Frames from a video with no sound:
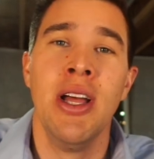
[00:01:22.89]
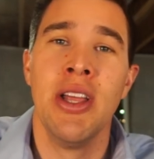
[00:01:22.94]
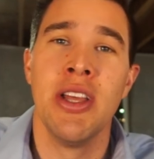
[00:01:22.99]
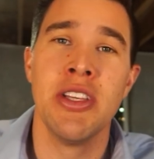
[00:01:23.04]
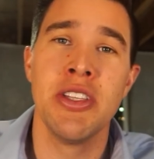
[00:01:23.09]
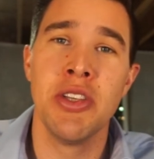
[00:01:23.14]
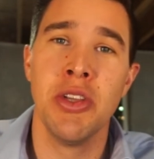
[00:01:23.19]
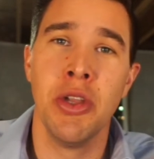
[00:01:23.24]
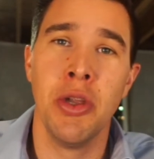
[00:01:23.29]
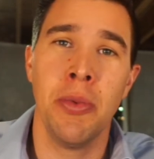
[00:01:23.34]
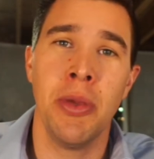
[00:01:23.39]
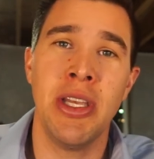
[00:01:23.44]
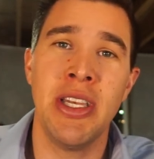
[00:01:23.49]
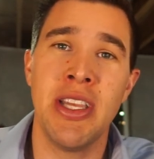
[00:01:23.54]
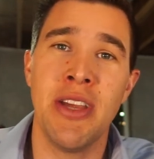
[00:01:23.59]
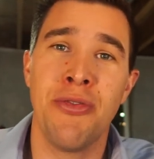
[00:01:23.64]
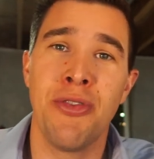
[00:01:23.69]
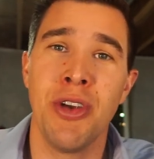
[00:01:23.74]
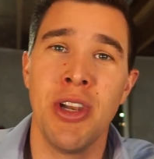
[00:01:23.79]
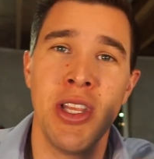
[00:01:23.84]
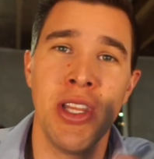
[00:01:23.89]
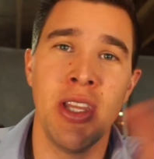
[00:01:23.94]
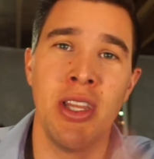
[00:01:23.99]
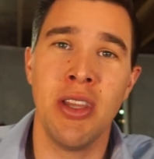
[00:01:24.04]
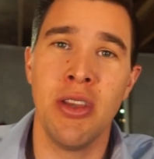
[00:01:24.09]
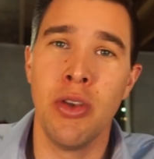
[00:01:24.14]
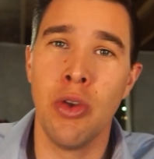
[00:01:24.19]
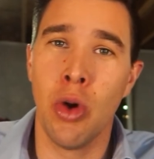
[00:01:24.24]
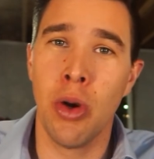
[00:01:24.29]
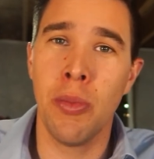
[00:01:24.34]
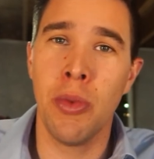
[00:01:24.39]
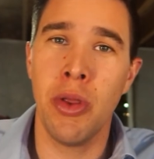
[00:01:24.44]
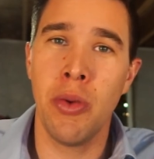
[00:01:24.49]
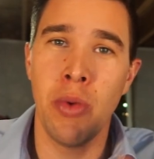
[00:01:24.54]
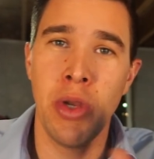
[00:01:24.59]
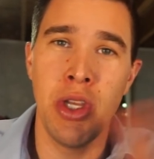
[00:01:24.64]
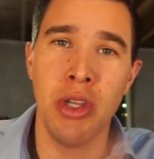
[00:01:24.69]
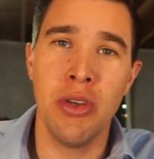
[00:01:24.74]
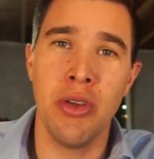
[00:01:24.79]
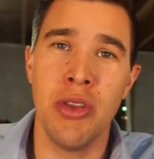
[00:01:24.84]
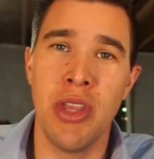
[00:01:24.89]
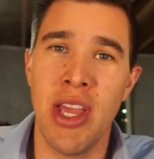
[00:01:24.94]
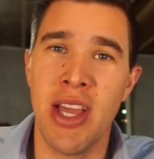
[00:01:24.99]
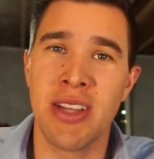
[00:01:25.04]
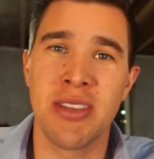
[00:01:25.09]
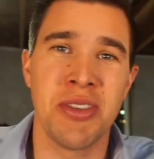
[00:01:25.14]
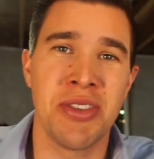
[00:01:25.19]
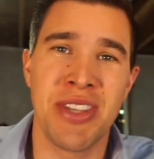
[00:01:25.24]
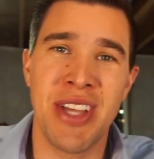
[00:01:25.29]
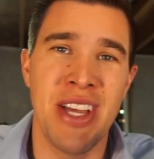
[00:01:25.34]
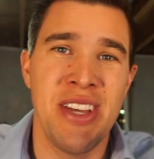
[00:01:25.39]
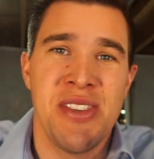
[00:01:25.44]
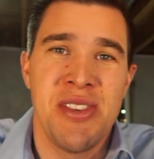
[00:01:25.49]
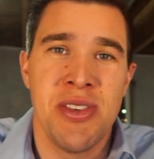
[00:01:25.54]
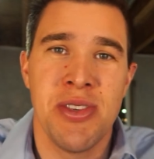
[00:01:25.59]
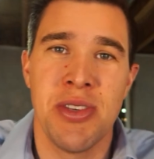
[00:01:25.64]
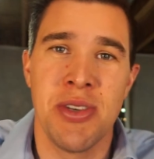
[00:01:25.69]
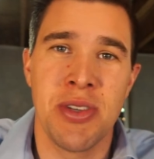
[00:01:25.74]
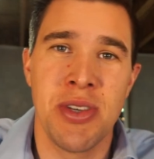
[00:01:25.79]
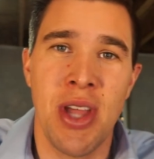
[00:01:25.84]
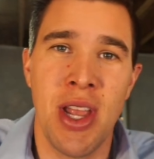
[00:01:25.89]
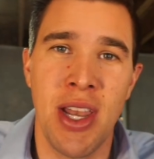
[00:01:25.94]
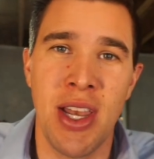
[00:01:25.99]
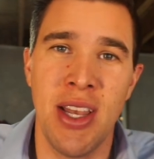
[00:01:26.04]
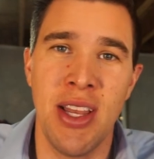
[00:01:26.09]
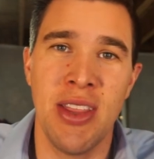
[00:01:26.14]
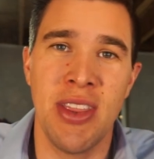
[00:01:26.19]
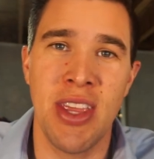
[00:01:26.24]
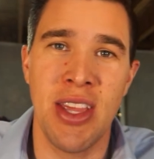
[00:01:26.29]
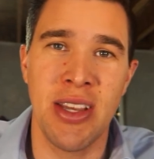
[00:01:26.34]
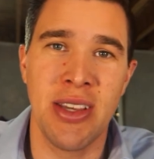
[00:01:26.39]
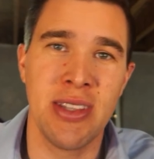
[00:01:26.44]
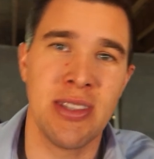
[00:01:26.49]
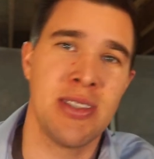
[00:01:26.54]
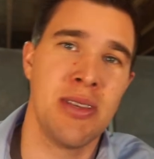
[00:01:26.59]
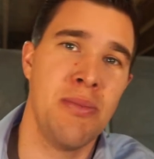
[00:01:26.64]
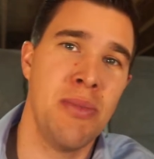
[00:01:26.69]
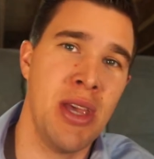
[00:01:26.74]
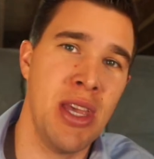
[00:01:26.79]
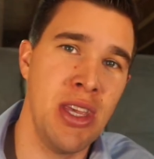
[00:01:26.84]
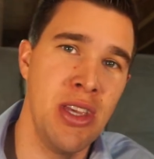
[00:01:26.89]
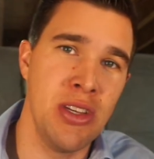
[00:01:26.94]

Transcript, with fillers: This is a little bit different, and normally when you do the exercises, there's not anything to submit.